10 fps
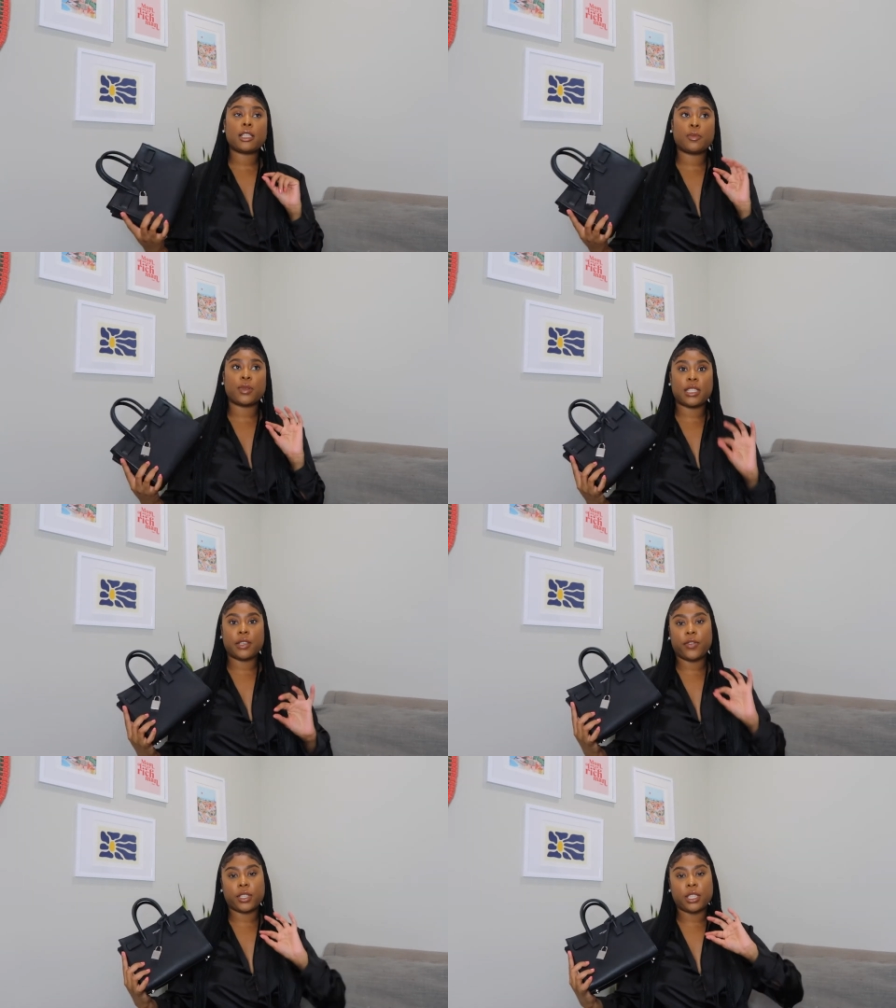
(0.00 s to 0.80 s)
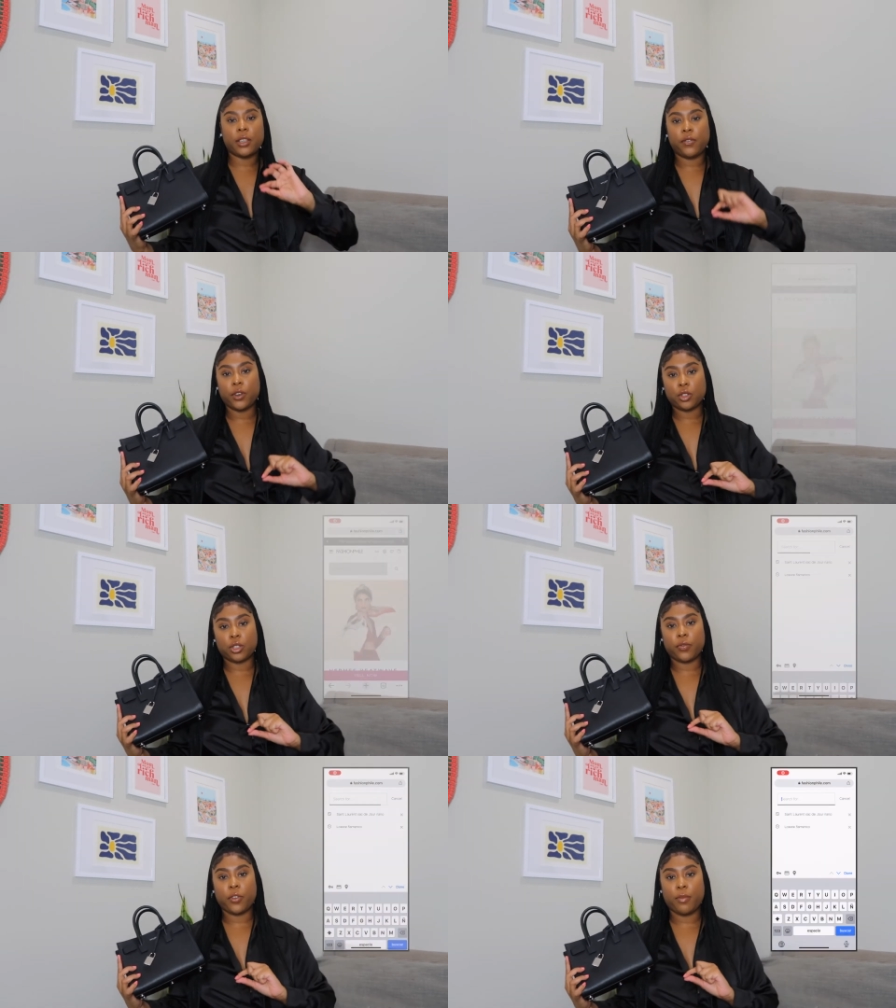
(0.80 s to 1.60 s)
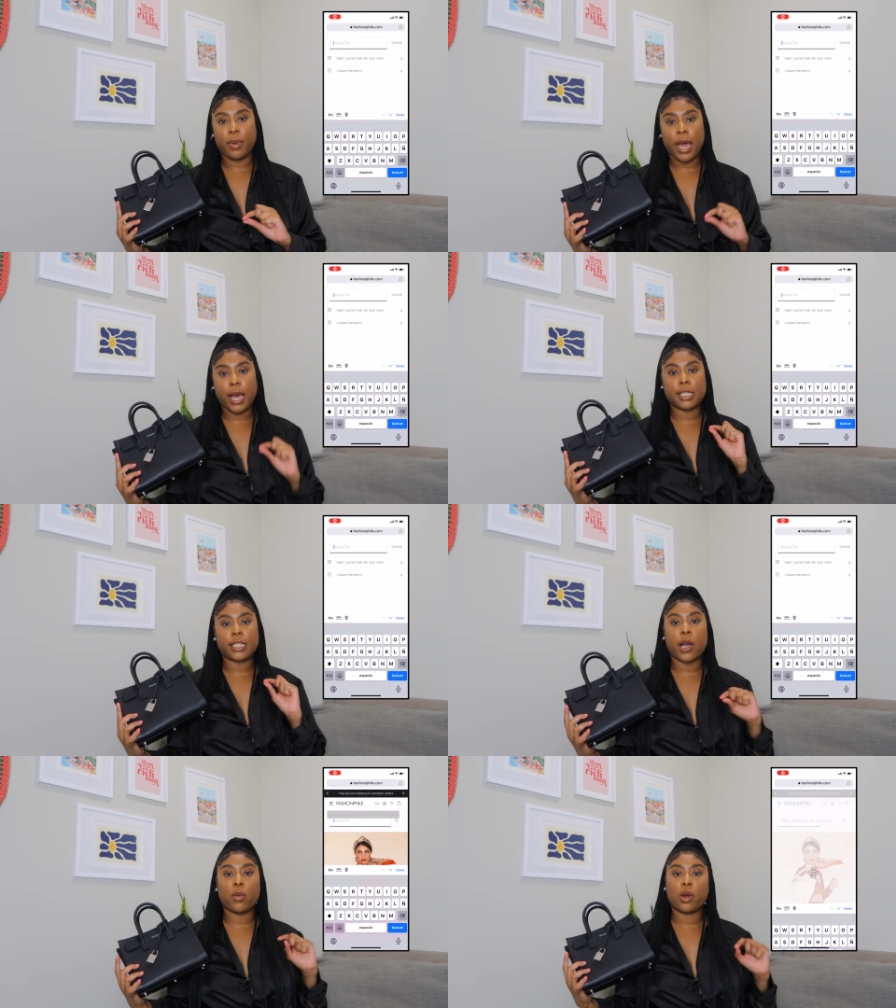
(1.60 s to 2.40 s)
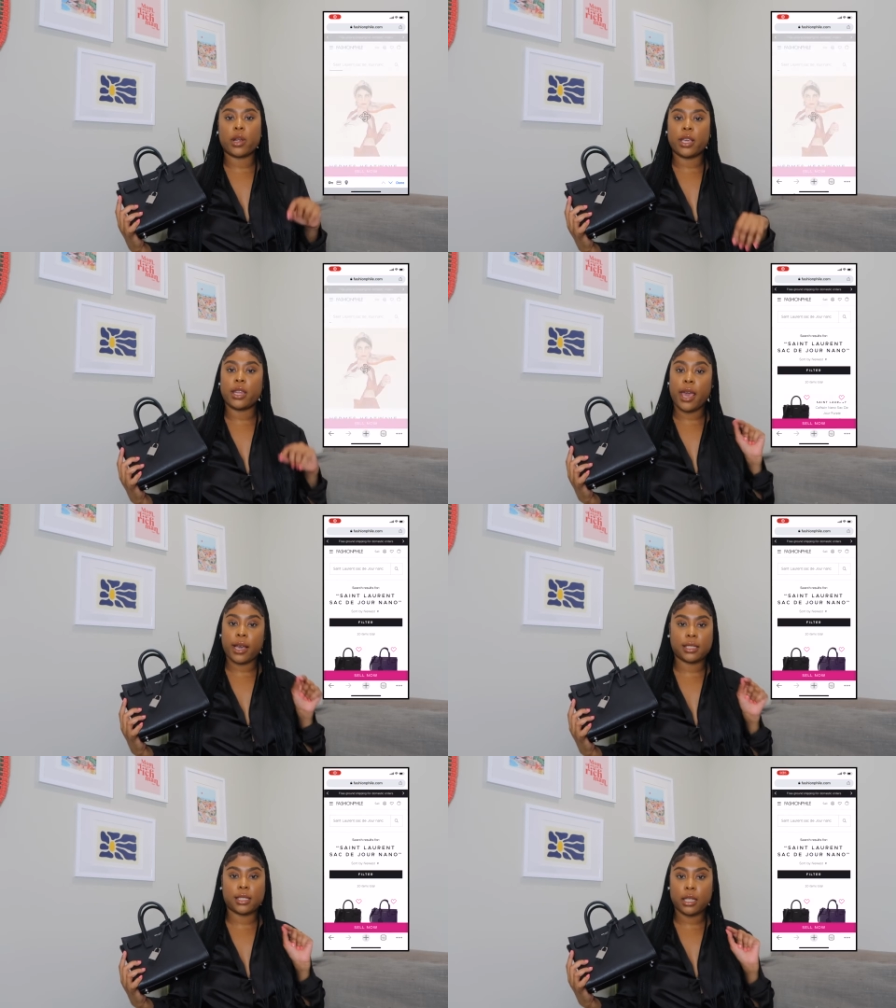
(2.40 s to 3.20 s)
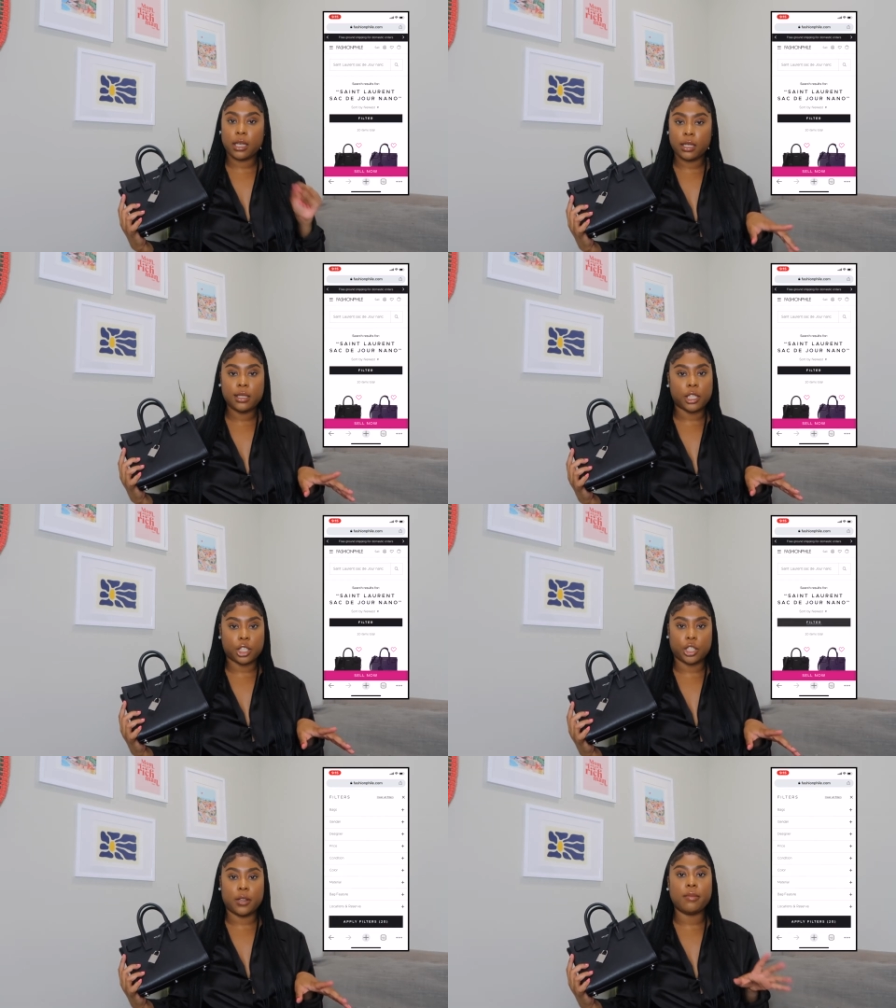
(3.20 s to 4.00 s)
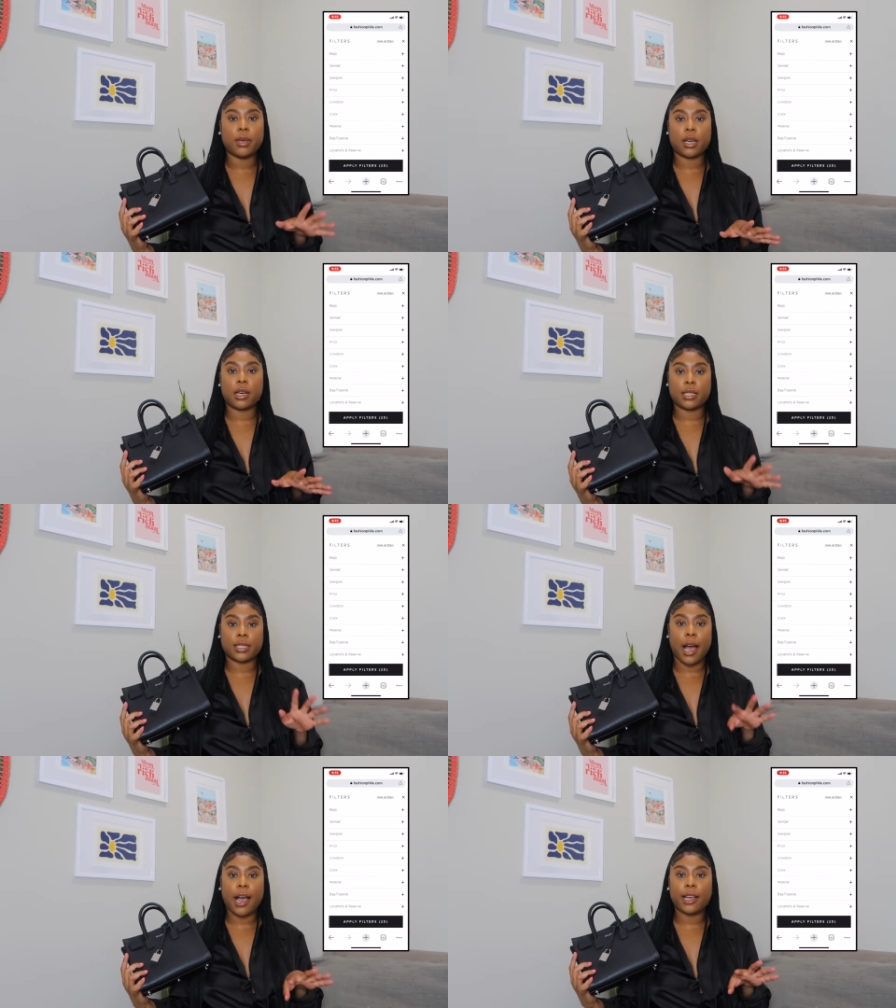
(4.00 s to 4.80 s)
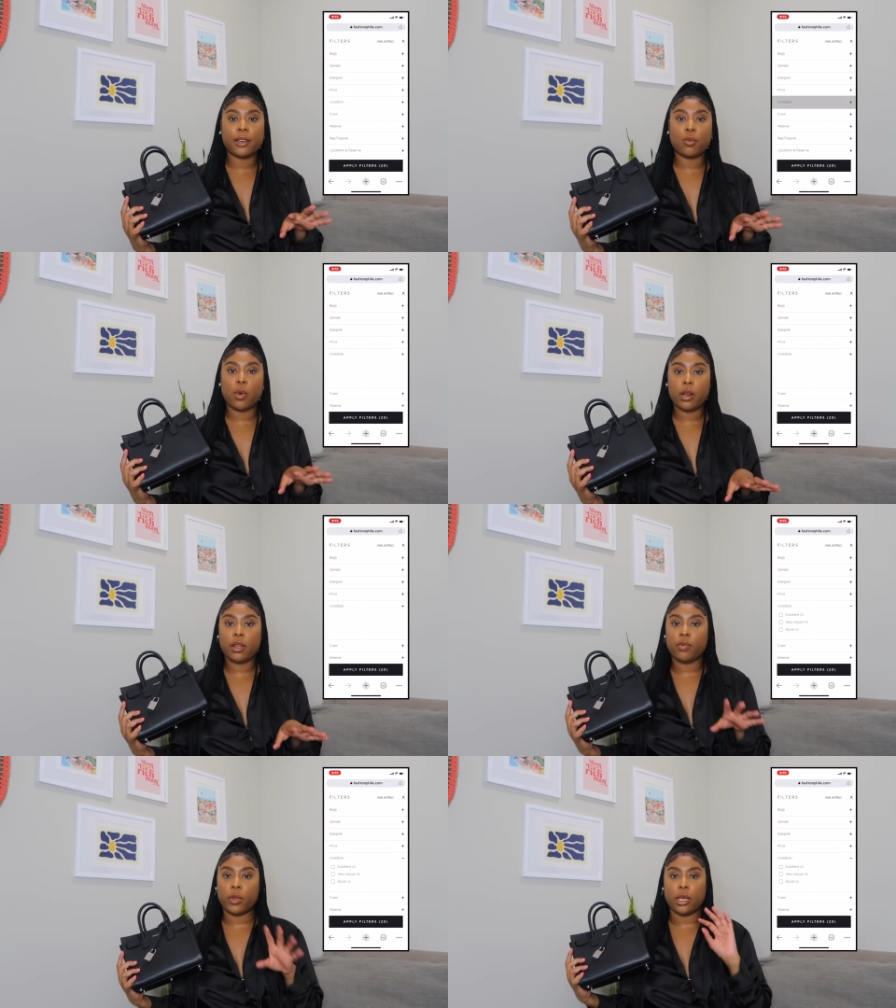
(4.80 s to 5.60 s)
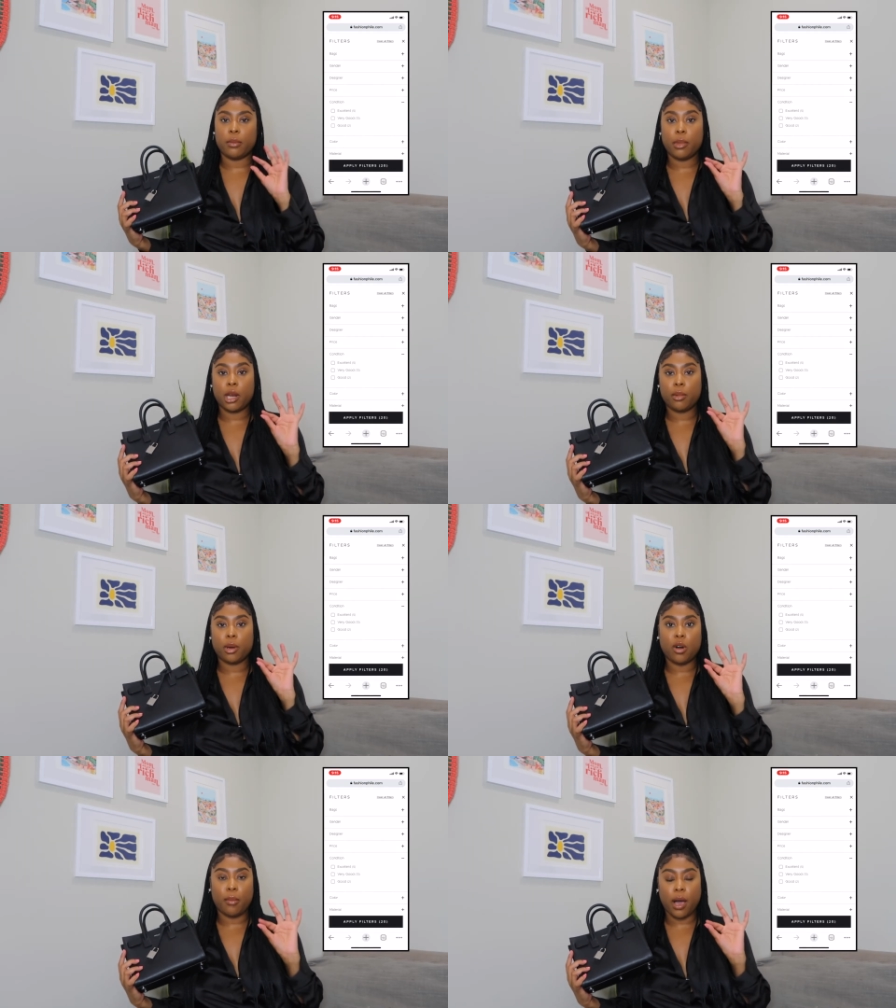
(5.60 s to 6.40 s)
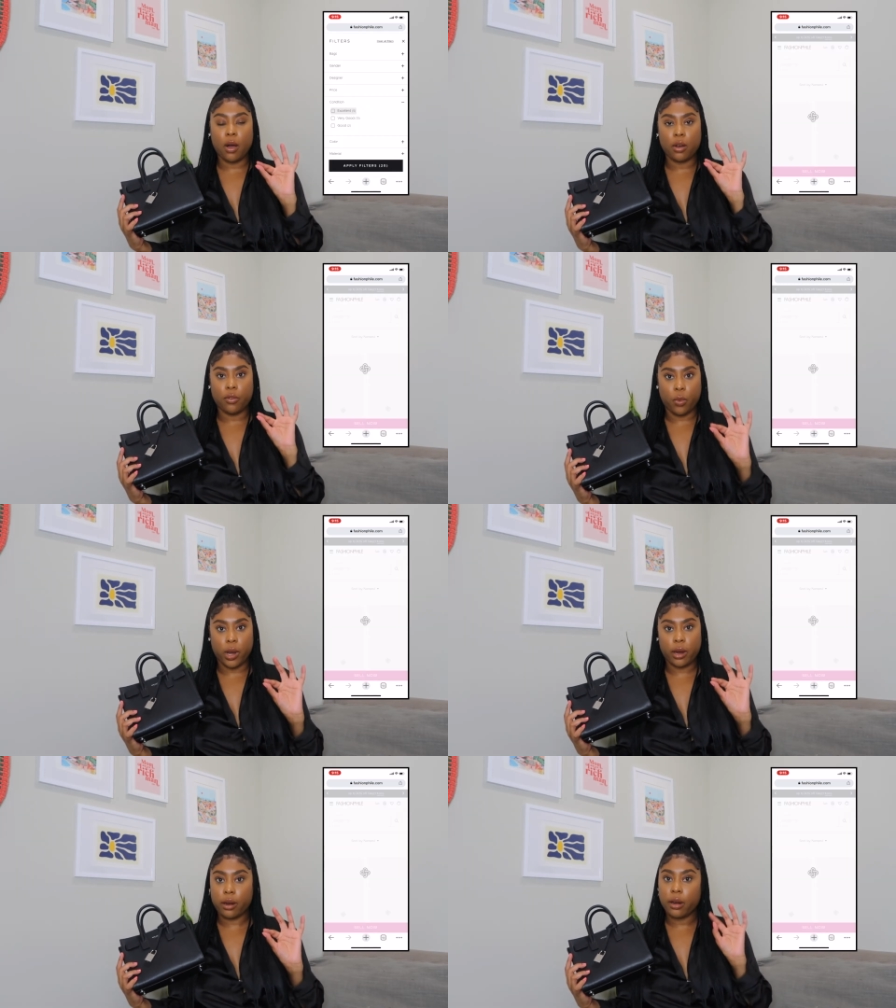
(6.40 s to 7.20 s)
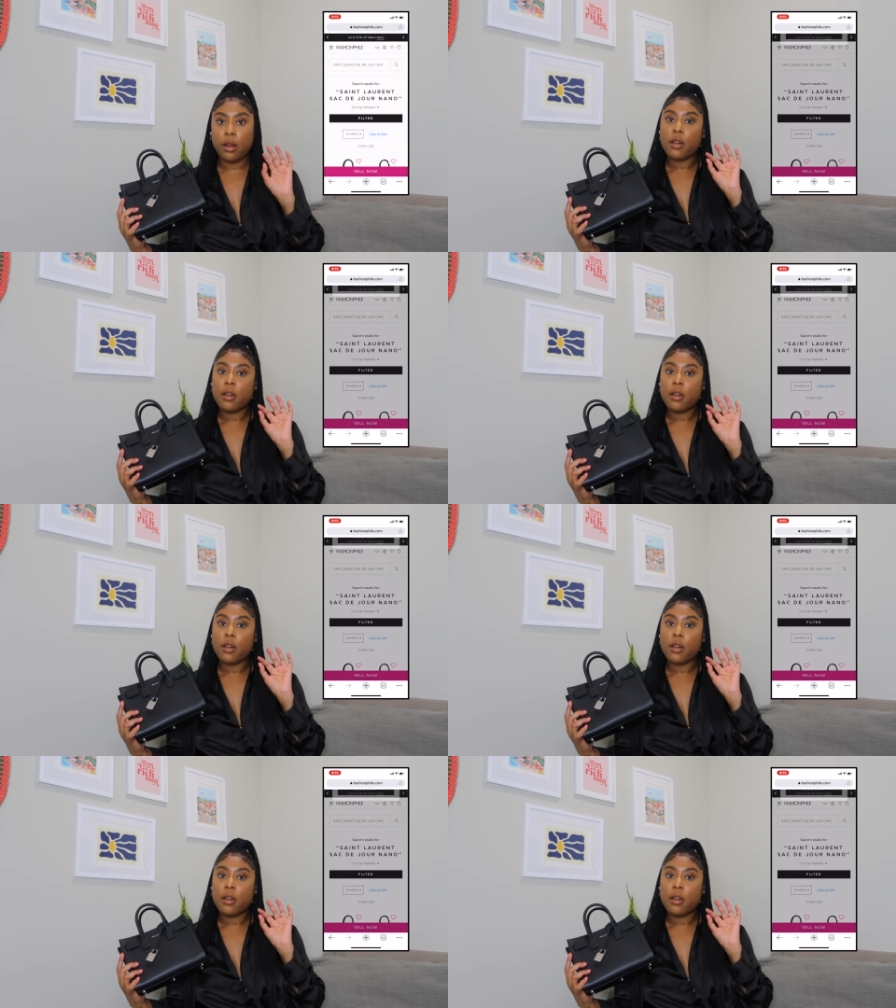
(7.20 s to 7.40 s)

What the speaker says: specifically filtered for bags that were in excellent condition because I wanted the minimal amount of wear